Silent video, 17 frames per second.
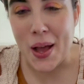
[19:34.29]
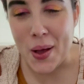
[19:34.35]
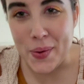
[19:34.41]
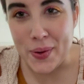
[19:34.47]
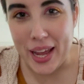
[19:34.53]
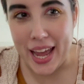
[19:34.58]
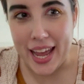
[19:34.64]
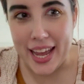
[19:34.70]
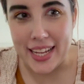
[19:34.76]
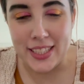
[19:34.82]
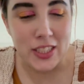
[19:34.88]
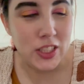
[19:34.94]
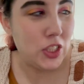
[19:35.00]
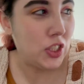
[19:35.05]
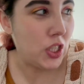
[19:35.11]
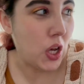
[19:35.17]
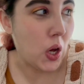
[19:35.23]
Okay,
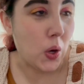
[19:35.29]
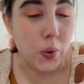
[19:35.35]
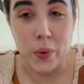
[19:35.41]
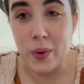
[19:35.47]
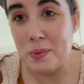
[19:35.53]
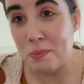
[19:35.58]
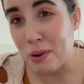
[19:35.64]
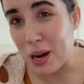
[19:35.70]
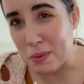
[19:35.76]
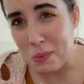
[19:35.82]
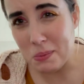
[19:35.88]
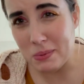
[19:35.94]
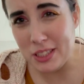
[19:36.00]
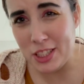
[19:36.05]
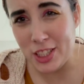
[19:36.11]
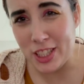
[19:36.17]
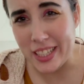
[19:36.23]
so
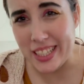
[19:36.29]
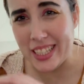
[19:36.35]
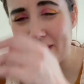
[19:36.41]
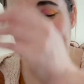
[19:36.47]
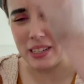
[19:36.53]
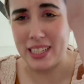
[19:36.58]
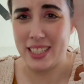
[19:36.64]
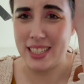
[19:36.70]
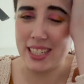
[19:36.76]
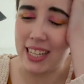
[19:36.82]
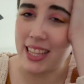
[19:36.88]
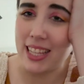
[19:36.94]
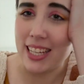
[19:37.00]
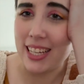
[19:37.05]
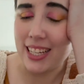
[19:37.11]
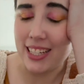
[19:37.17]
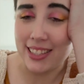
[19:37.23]
probably cheating because I
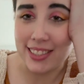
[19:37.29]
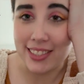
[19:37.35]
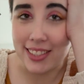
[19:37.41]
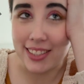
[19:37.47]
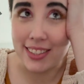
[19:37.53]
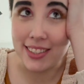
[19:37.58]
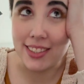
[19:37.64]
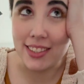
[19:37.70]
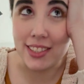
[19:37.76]
think in the